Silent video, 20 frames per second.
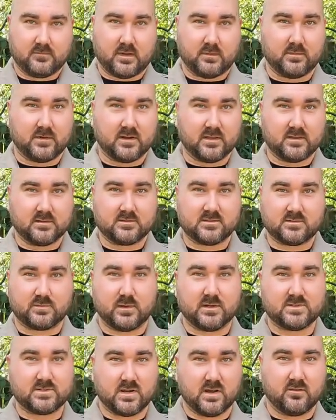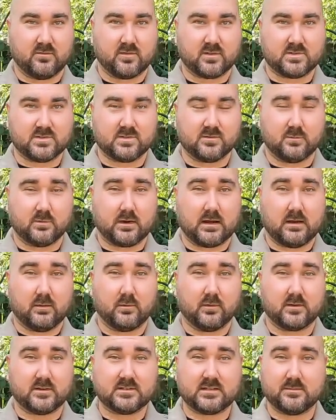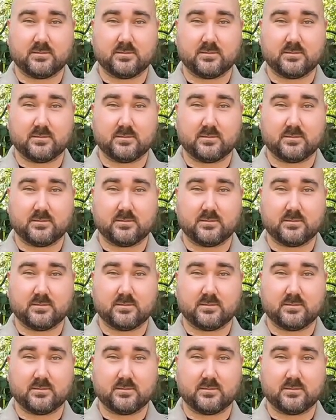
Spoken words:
I'm going to switch over to what I would